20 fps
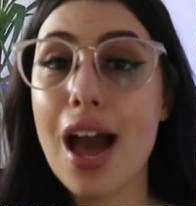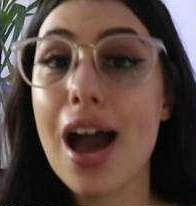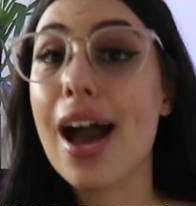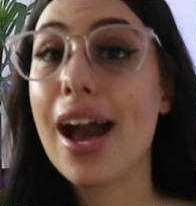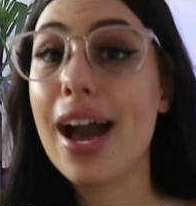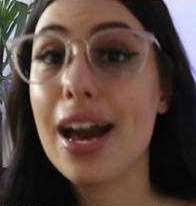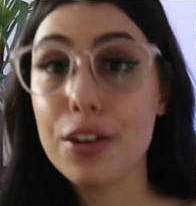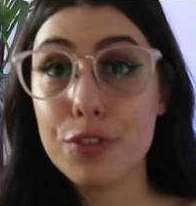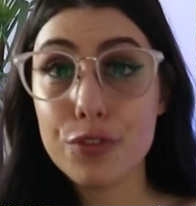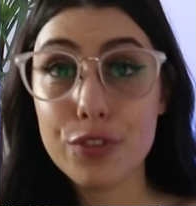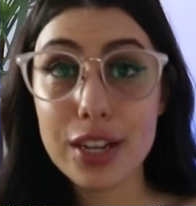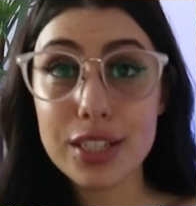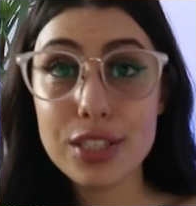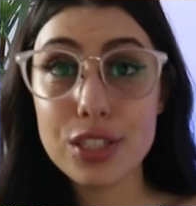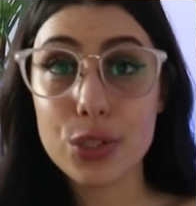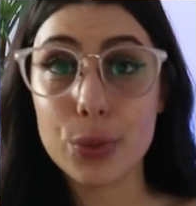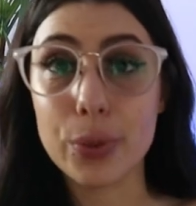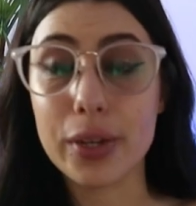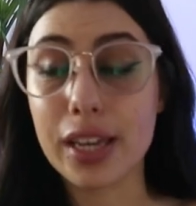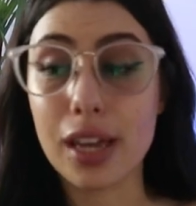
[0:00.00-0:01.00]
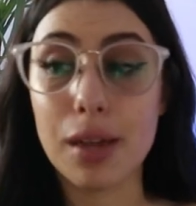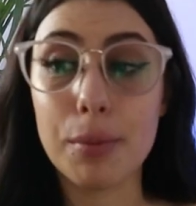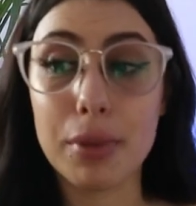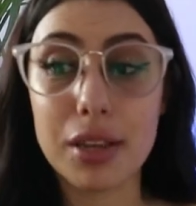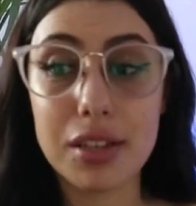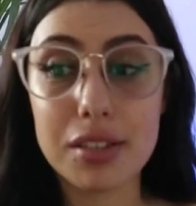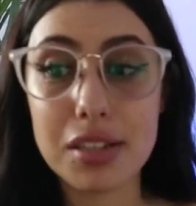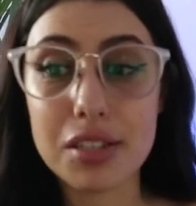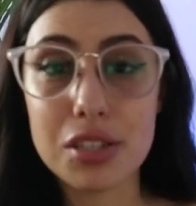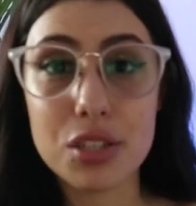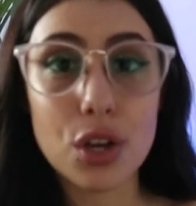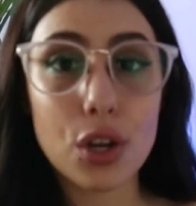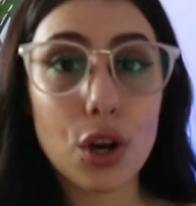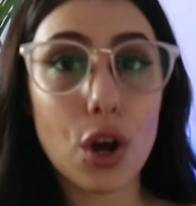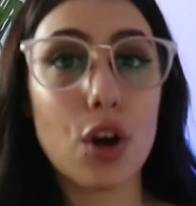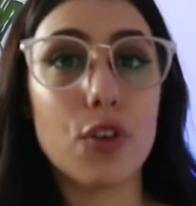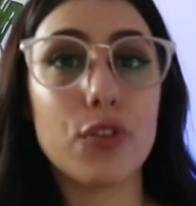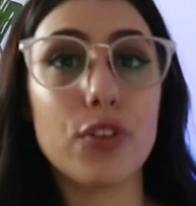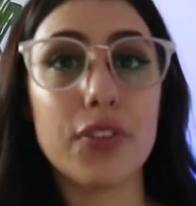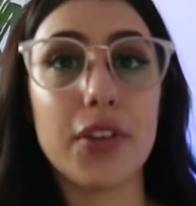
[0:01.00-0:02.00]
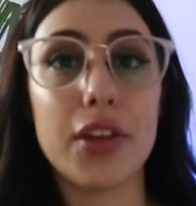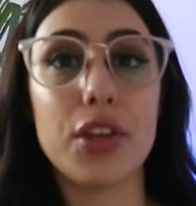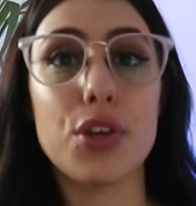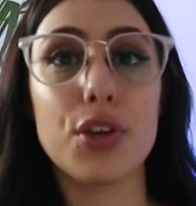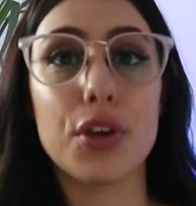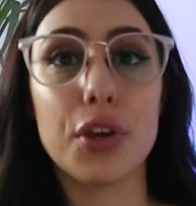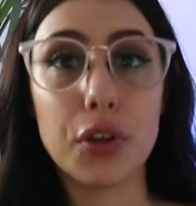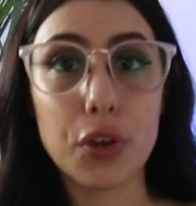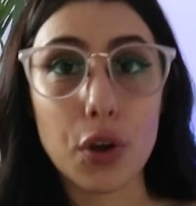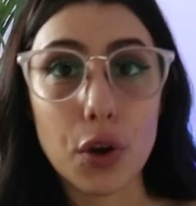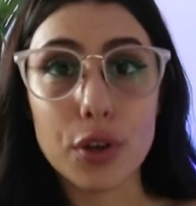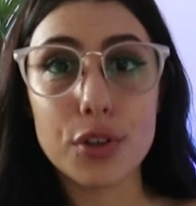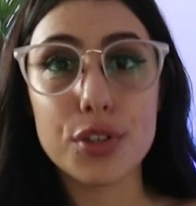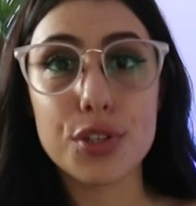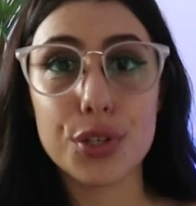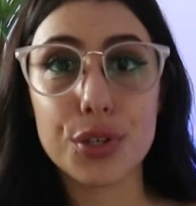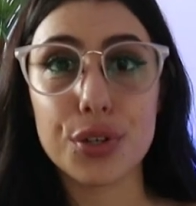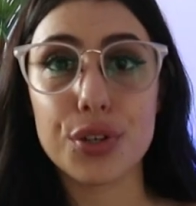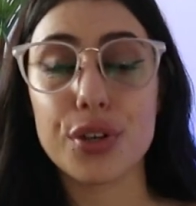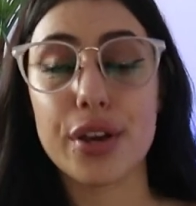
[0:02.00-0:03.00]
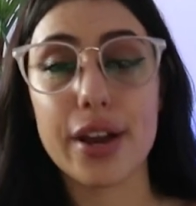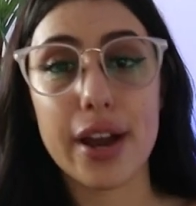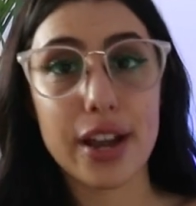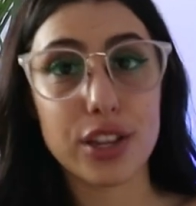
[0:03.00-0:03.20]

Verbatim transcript: I had fun doing it because it's not often that you can go to